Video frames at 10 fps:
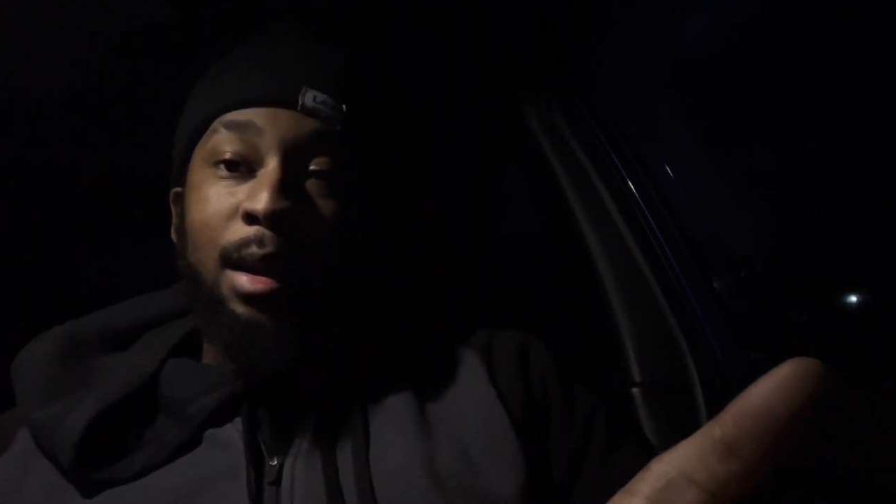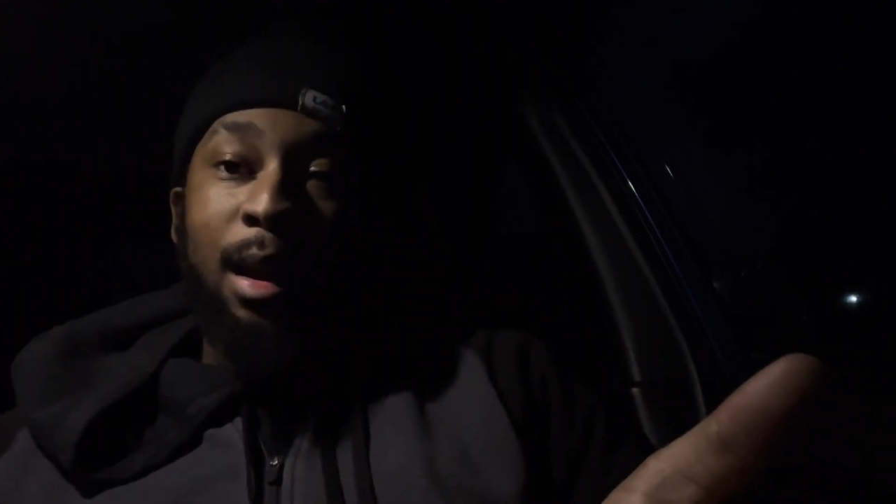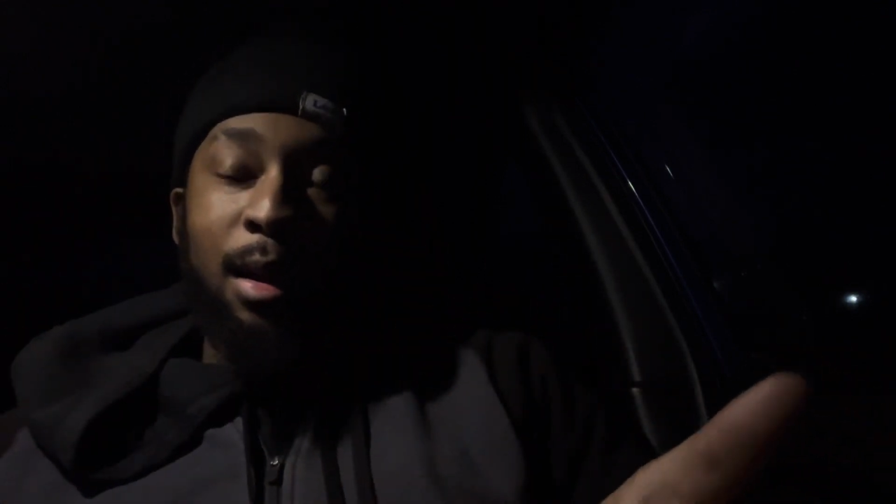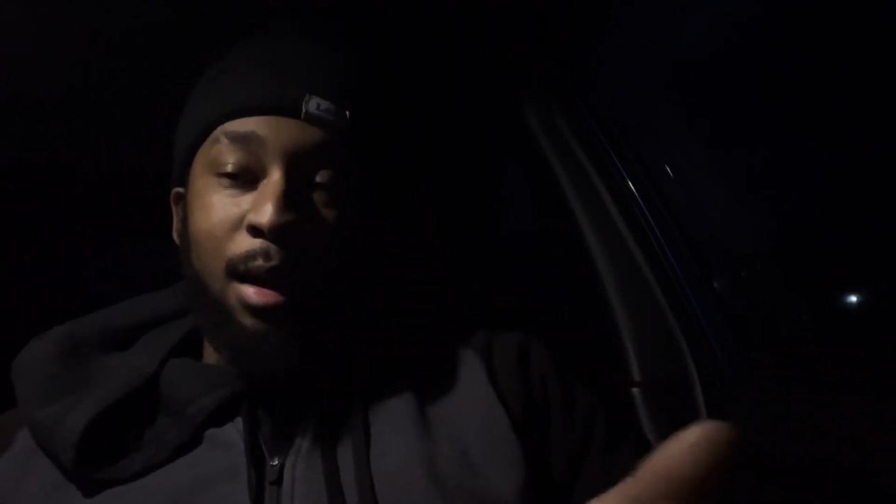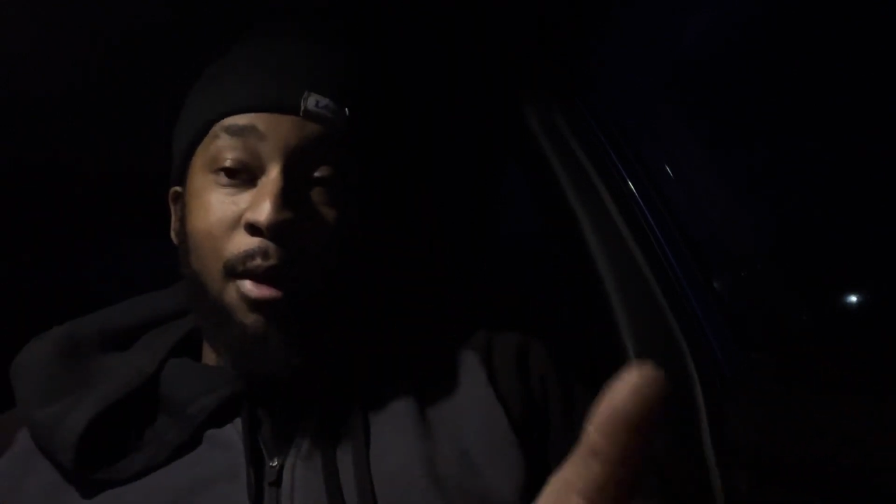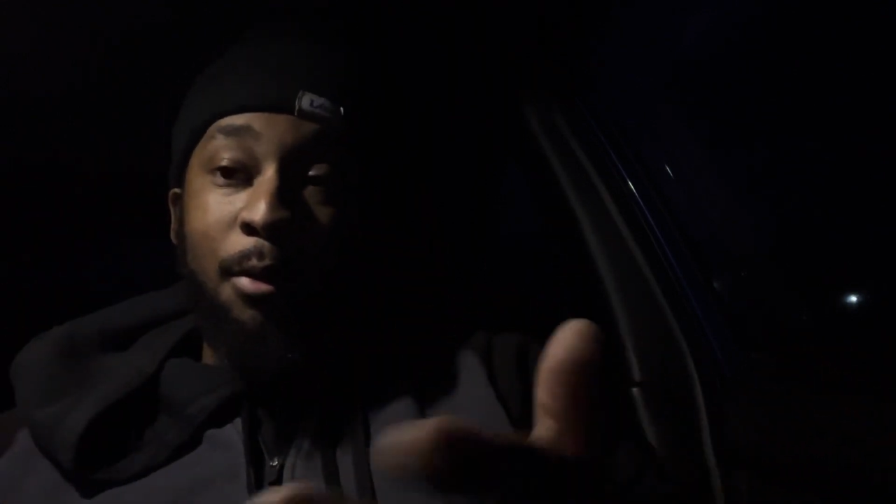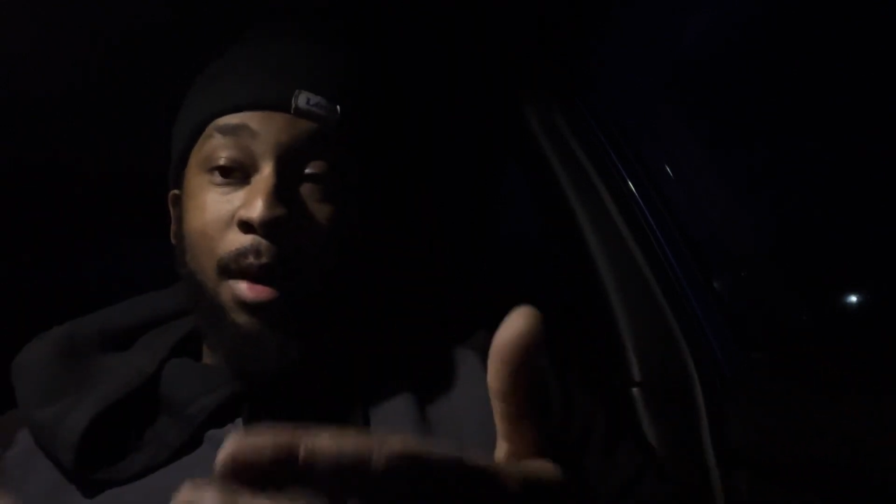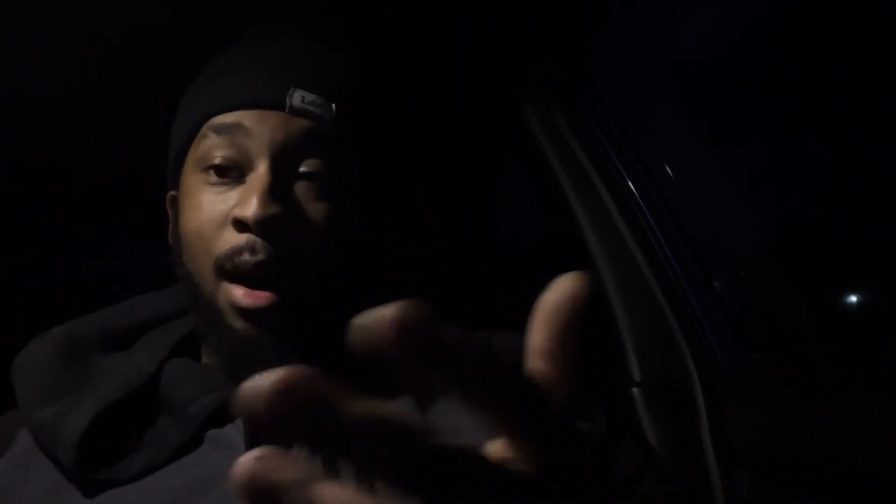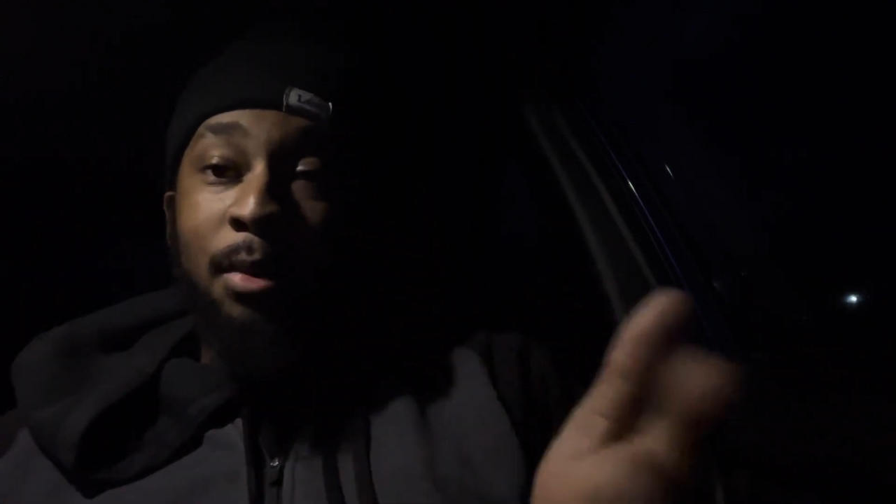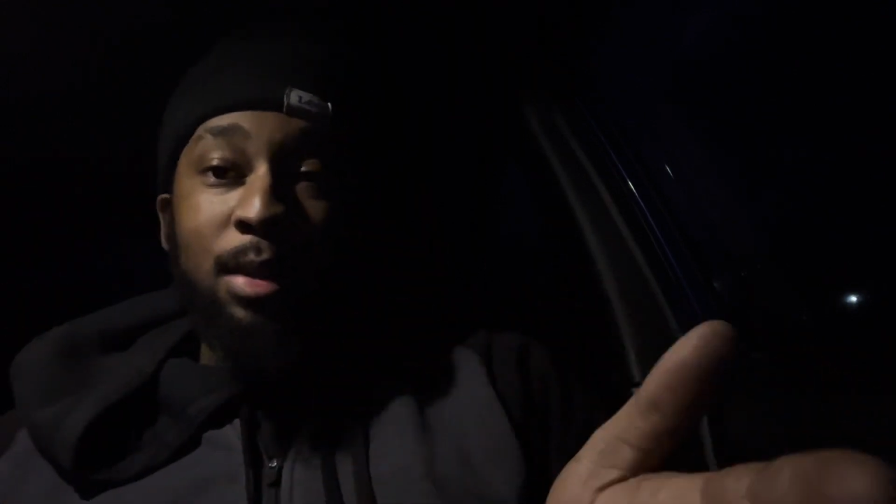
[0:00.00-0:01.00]
I will
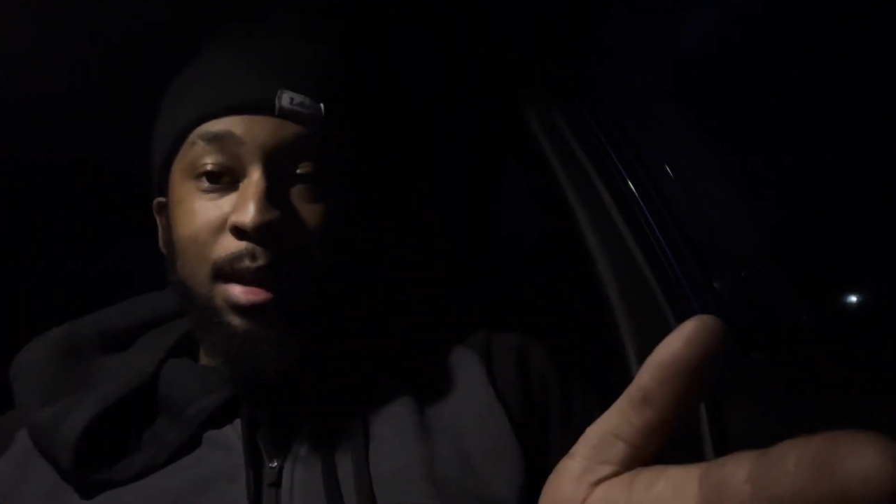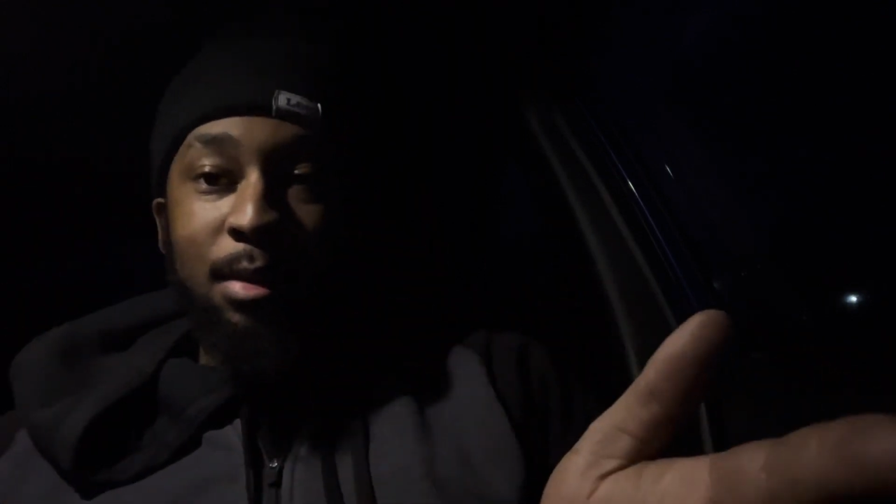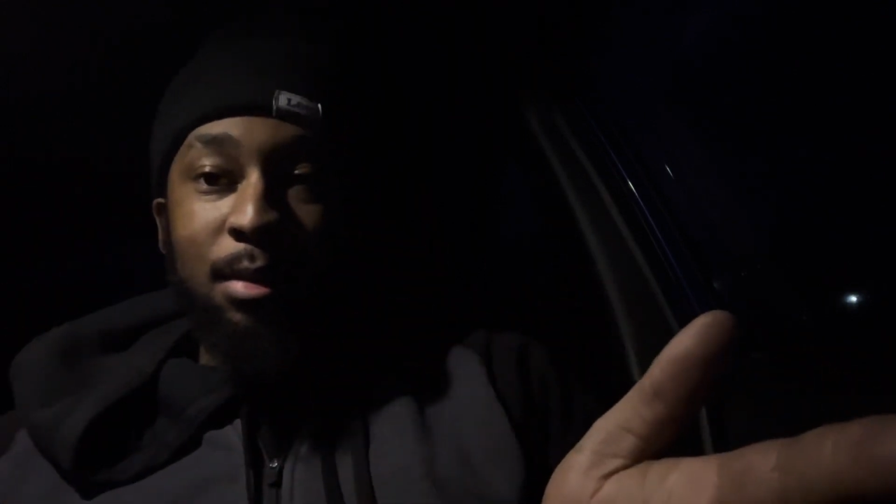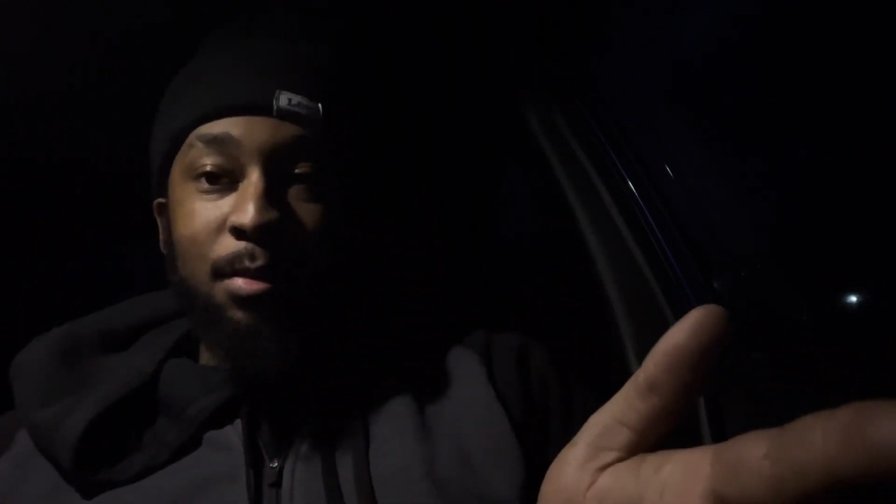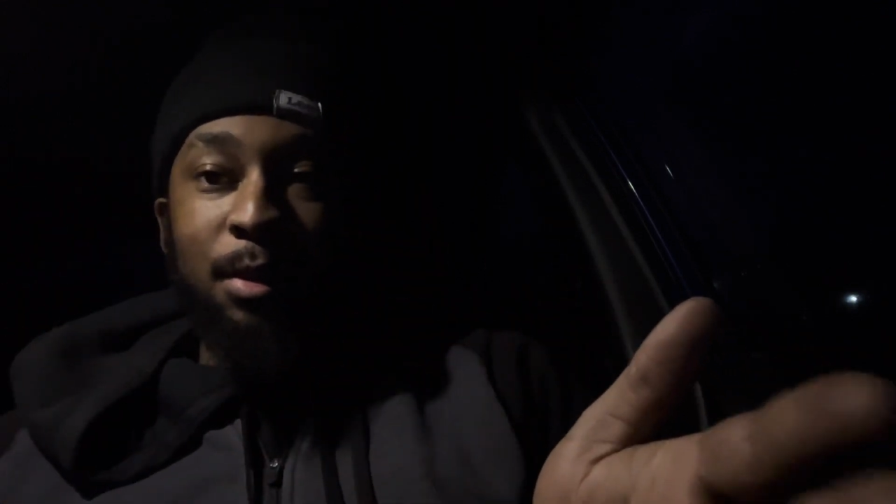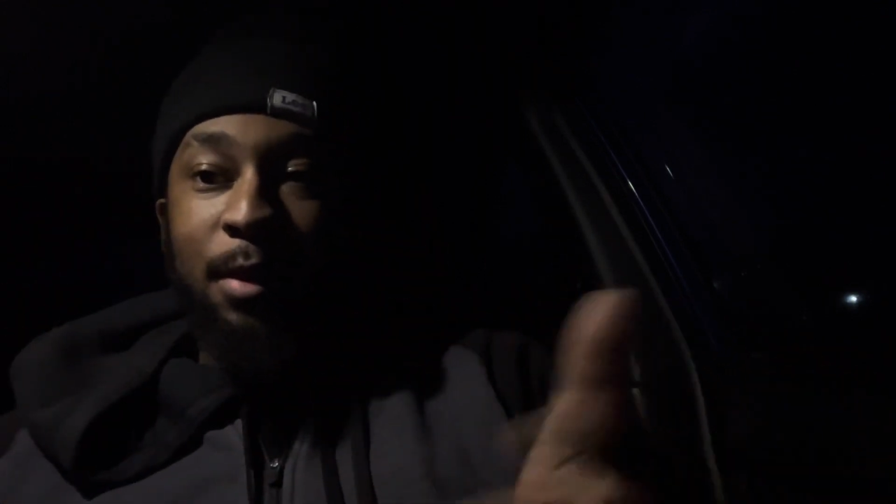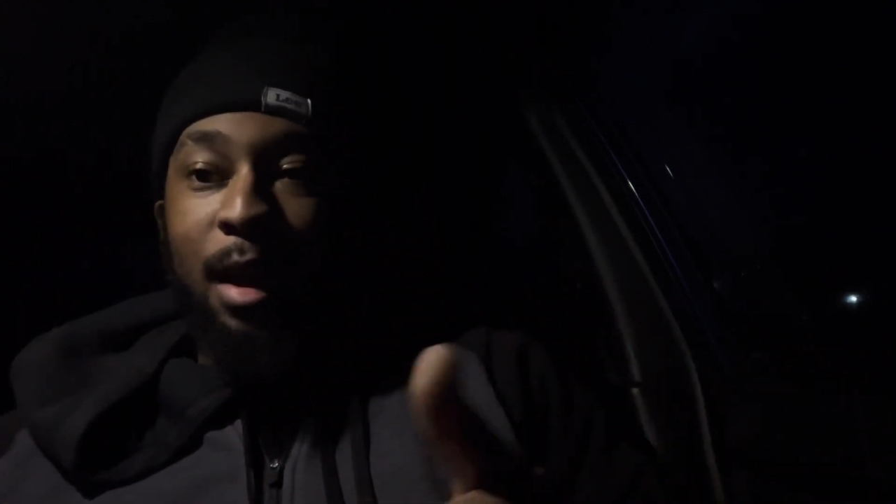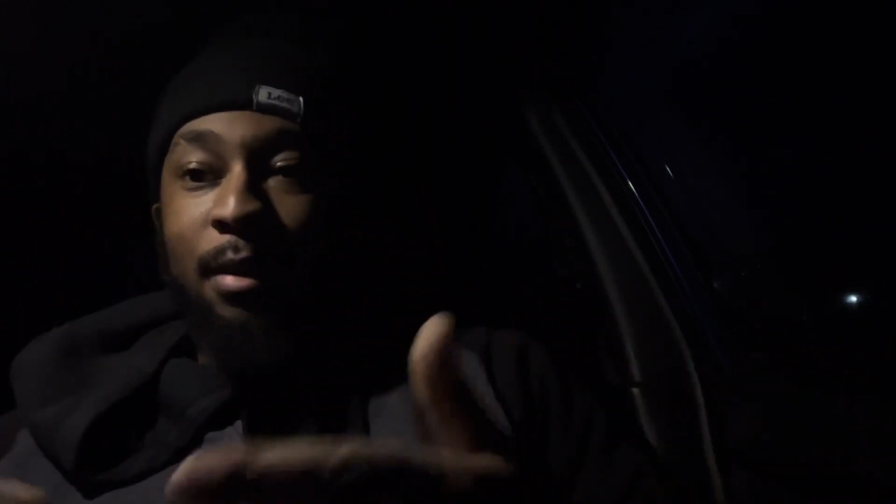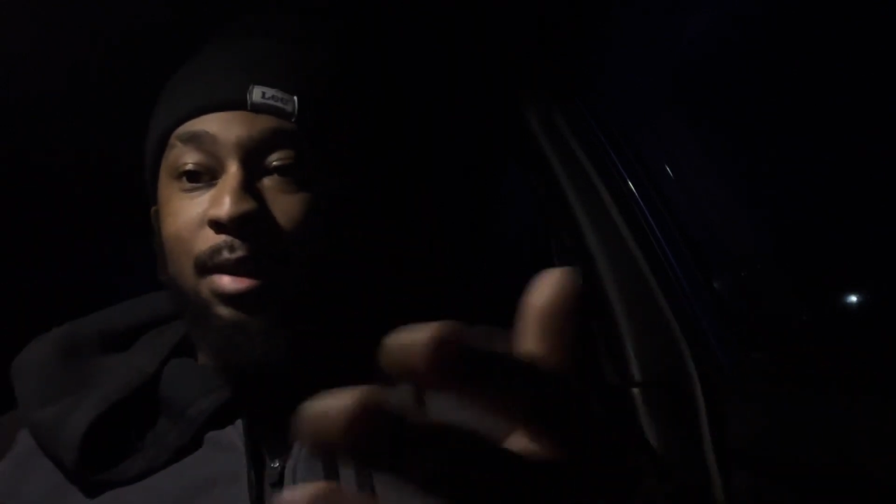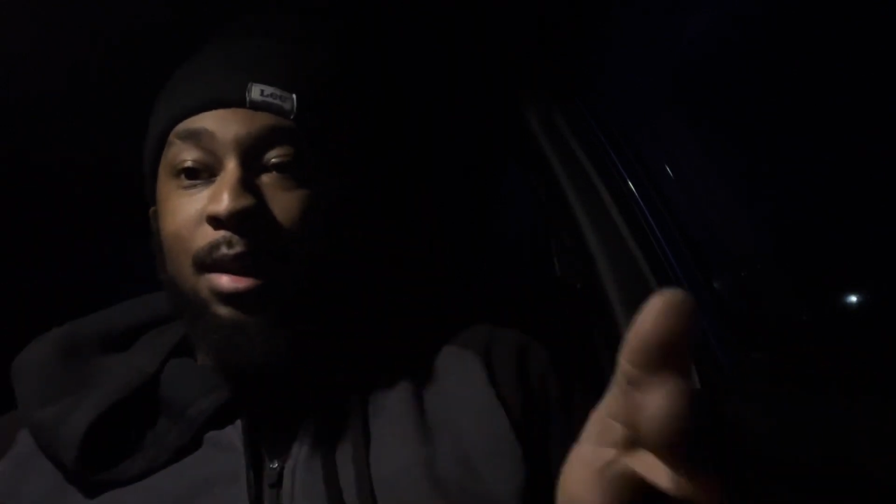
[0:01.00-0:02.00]
always answer them if I
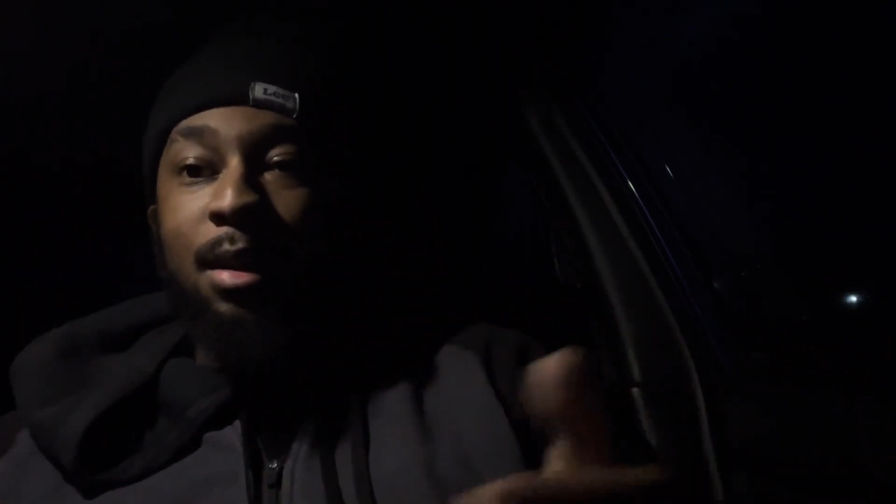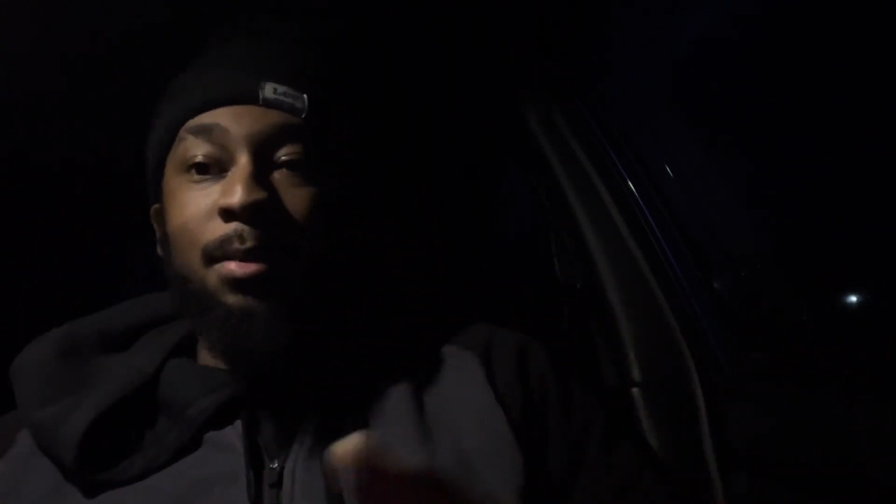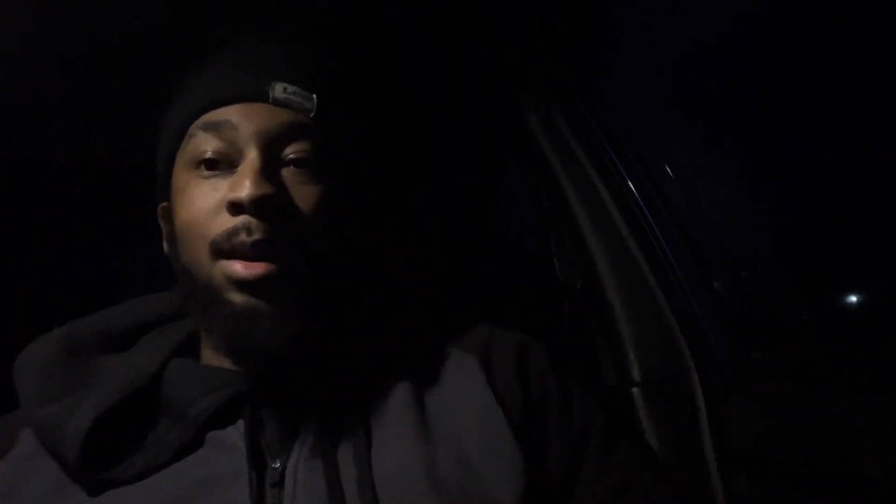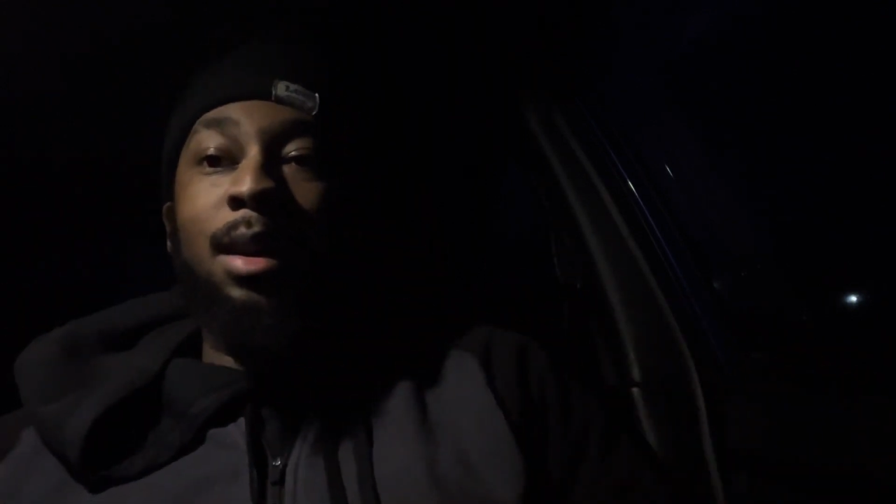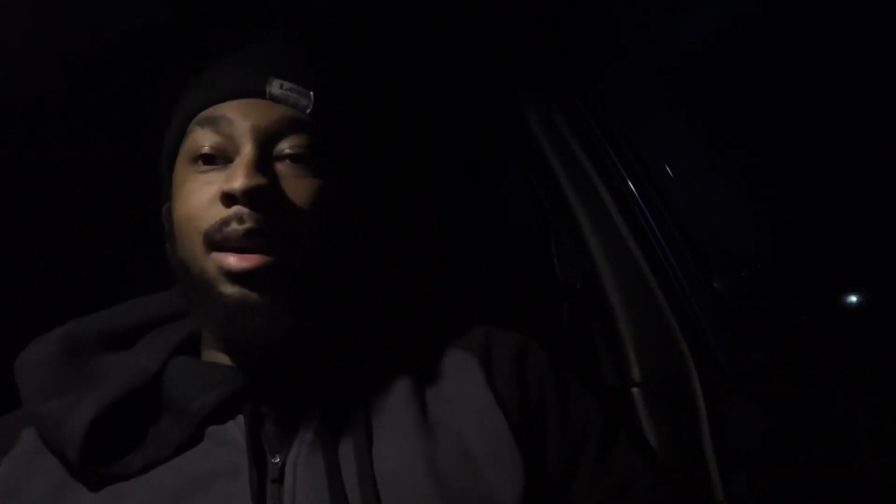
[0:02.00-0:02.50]
have the time.